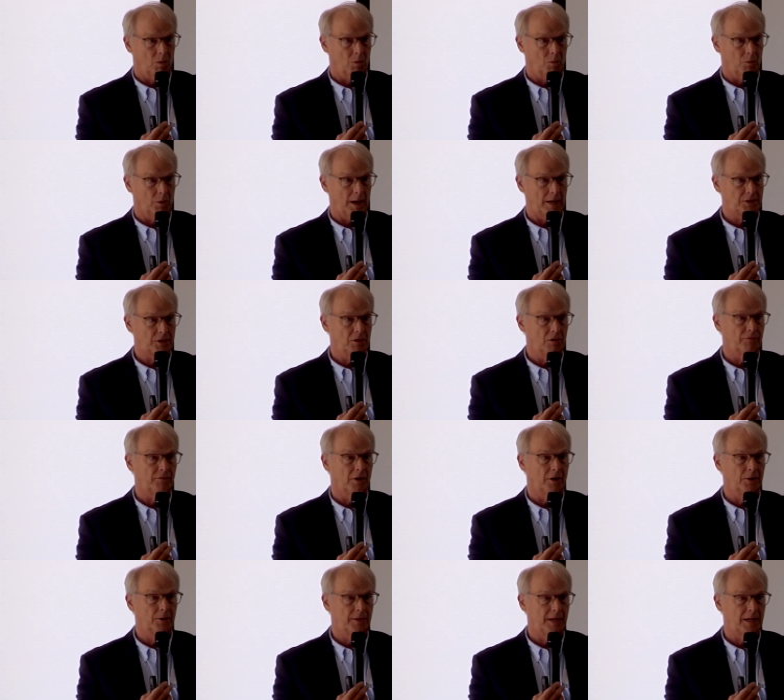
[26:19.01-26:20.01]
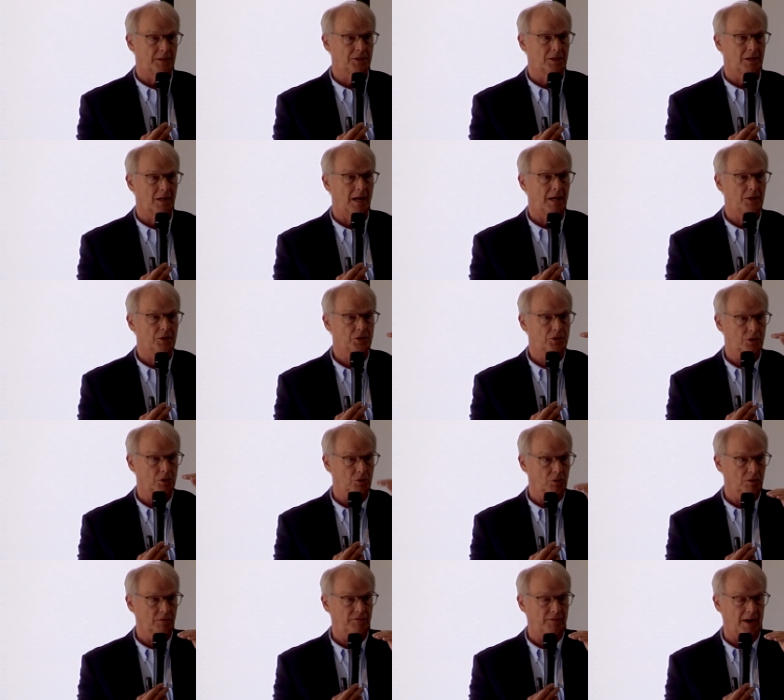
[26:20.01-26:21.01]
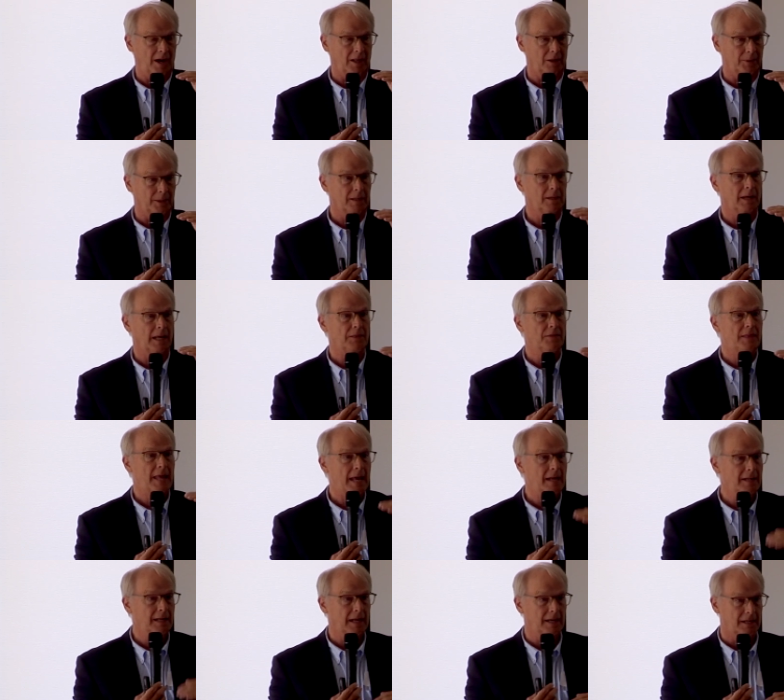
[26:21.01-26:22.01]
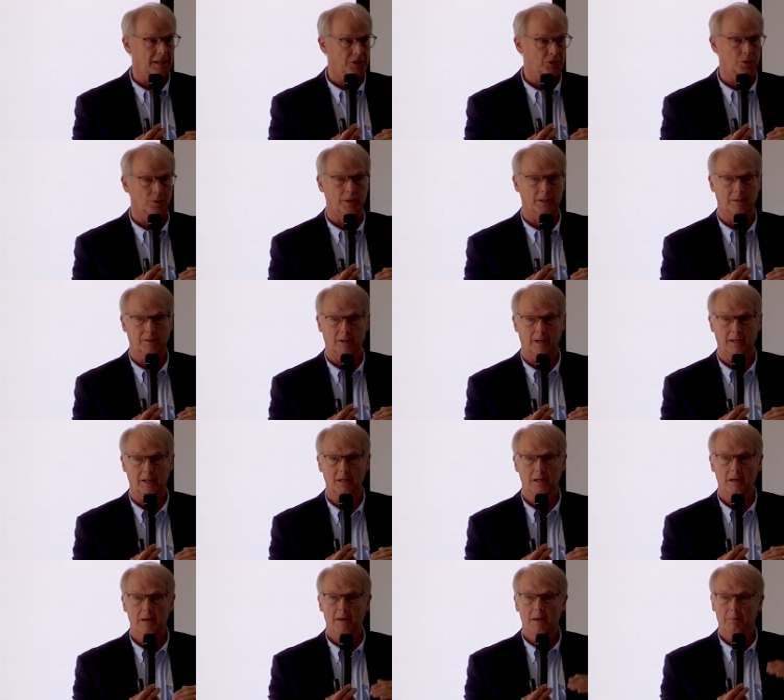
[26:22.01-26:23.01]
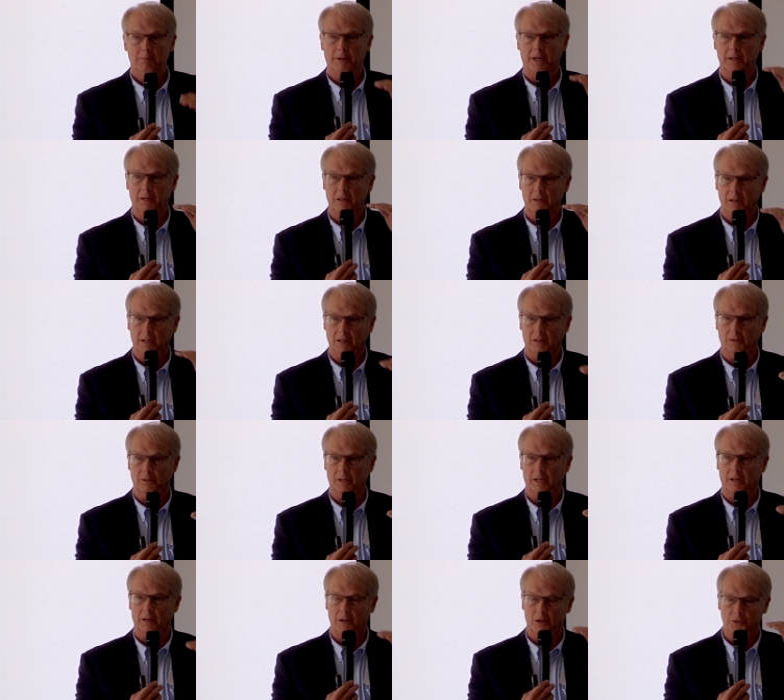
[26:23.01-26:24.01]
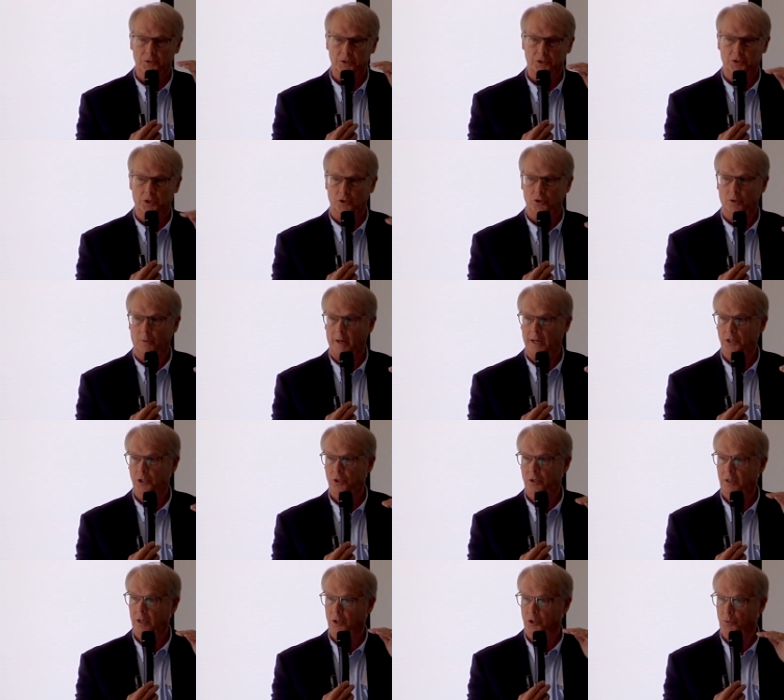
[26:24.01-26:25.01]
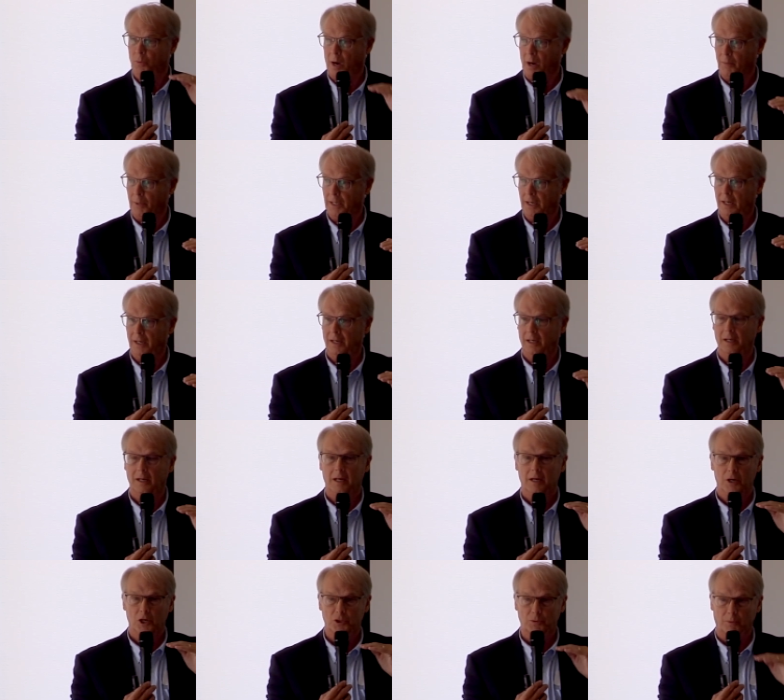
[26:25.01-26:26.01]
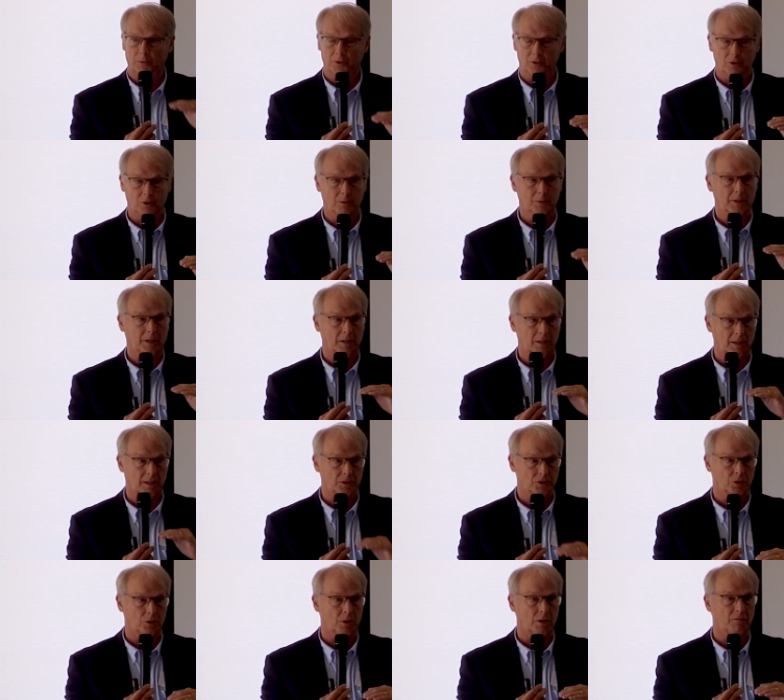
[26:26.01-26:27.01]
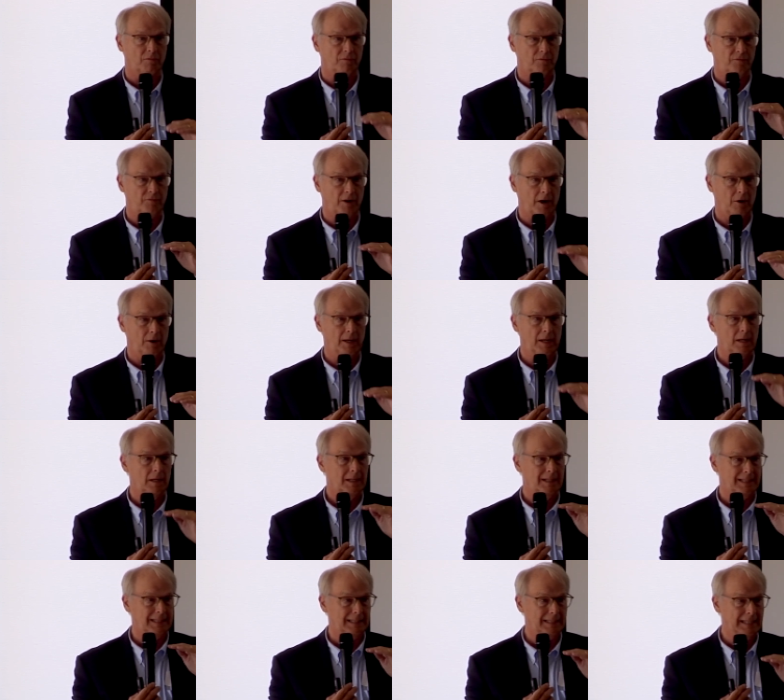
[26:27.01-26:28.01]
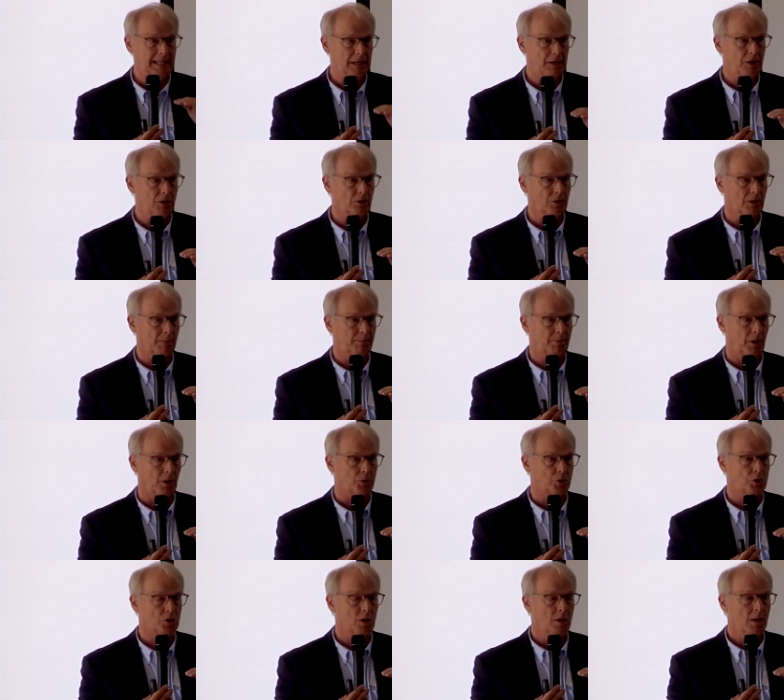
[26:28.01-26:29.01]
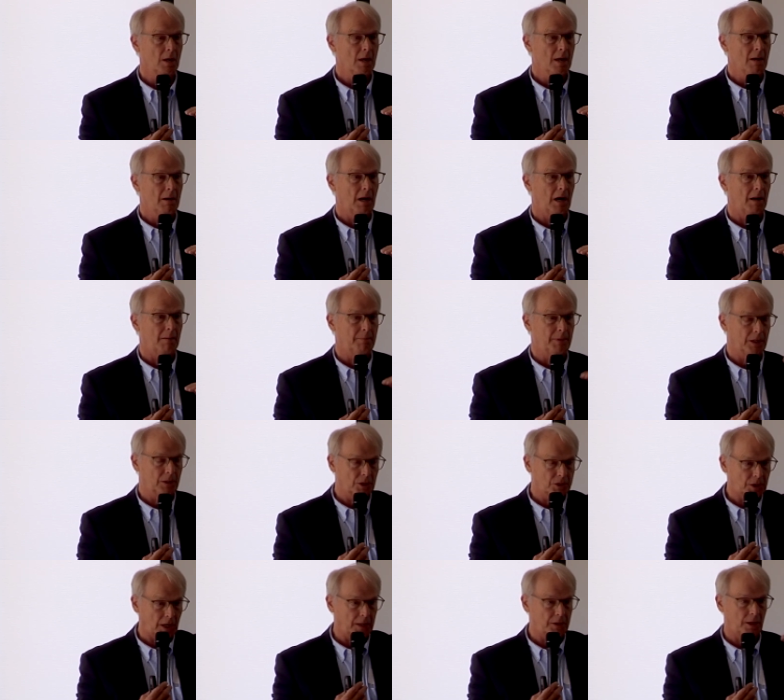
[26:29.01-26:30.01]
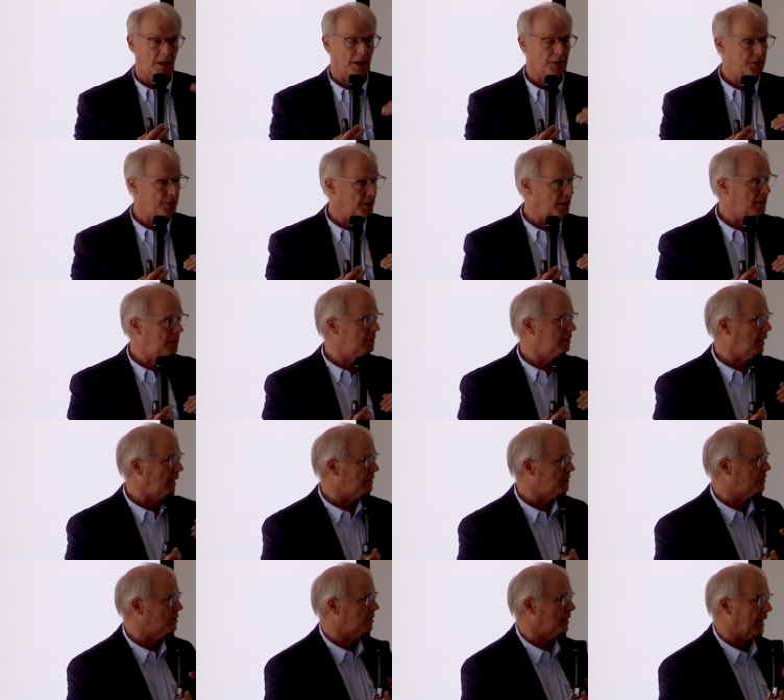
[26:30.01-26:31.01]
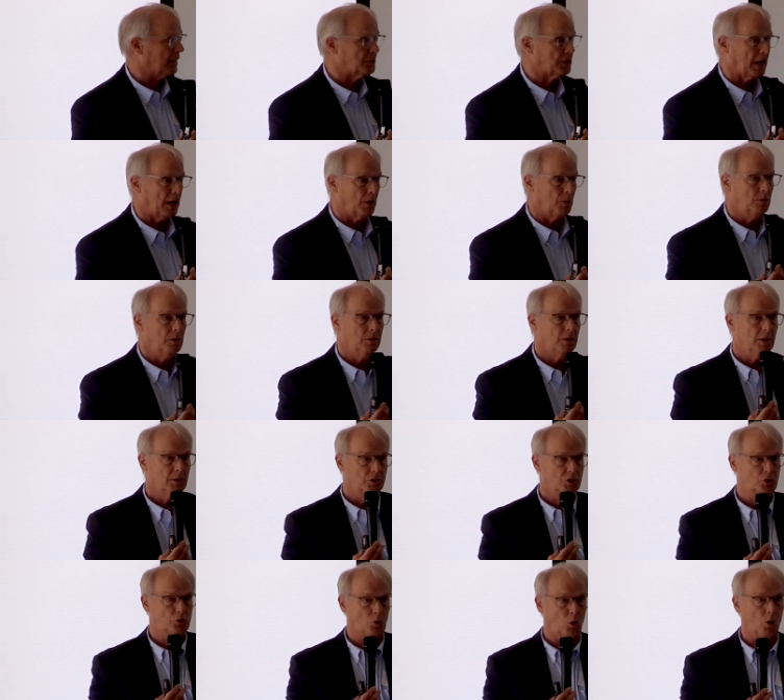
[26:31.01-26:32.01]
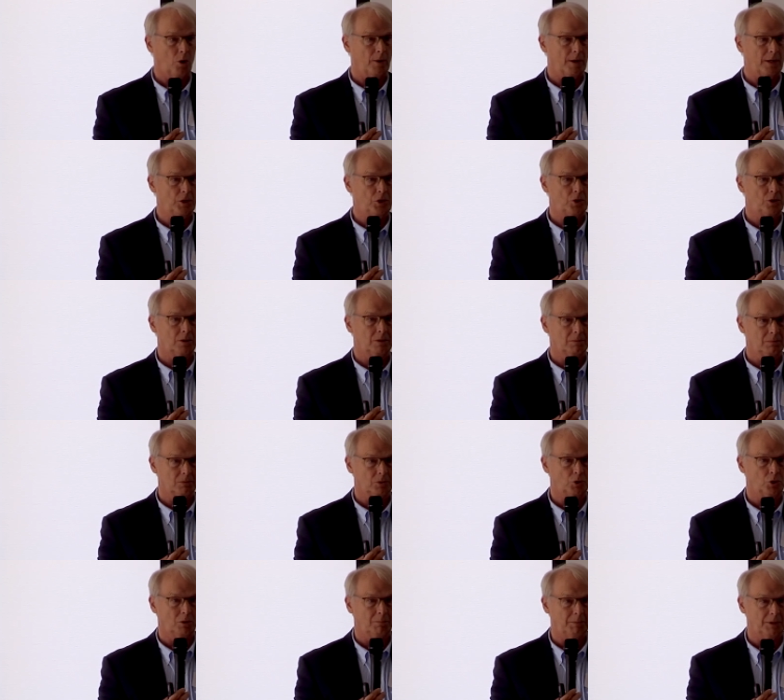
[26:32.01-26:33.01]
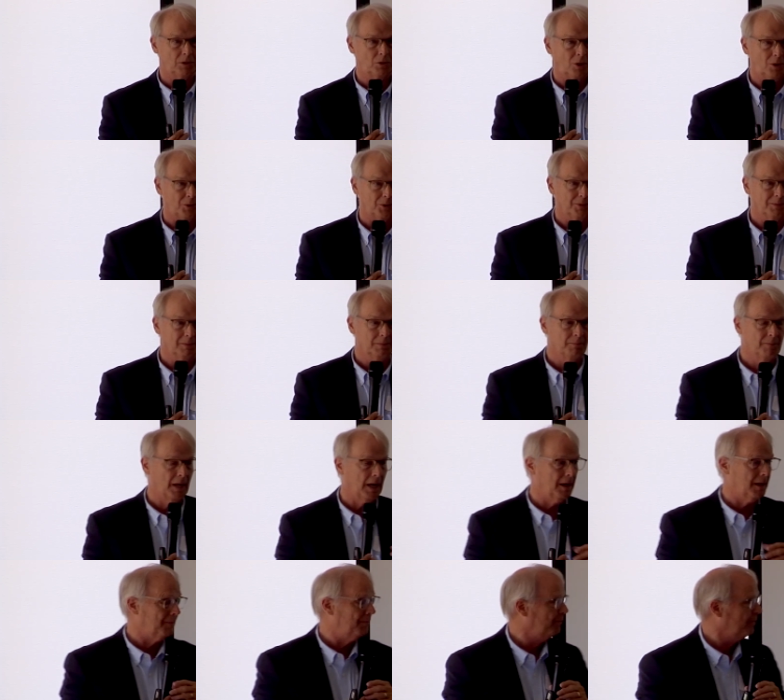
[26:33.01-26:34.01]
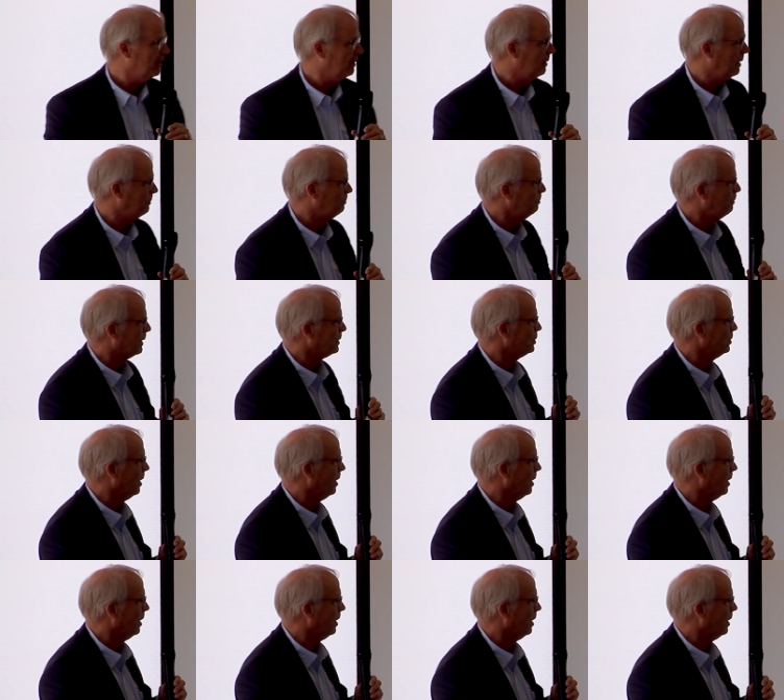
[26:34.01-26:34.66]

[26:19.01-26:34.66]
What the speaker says: we're asking you for $100,000 to do the following, and then get into it, right? But here's the situation, here's why we need it, here's what we're going to do with it, and so on. A very linear approach, because I think that's how stories should be told. Best